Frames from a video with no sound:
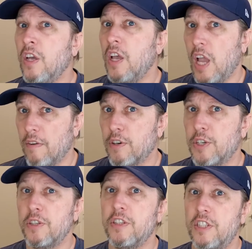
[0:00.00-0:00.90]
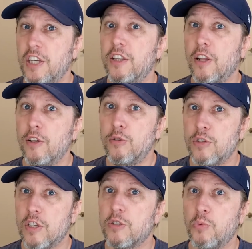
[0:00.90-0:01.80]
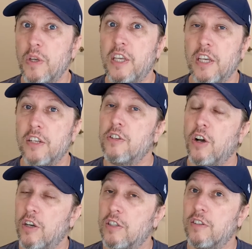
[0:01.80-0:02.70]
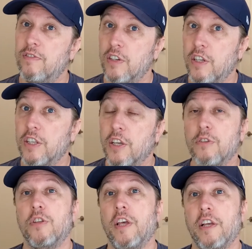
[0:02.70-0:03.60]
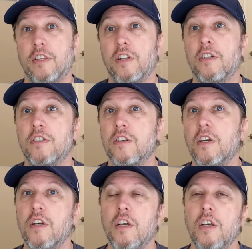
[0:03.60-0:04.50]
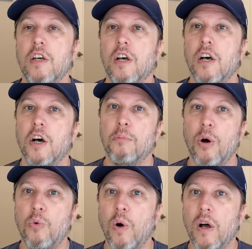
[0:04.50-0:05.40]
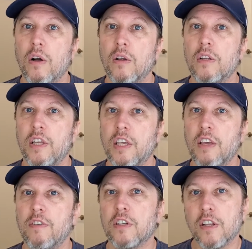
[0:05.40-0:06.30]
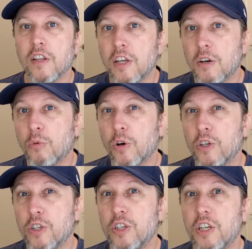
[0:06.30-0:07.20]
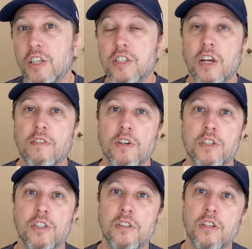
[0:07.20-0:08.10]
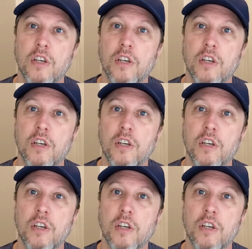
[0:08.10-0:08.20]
Everton did lose this weekend to Aston Villa, though, so that does bode well and give us a little more cushion against Everton.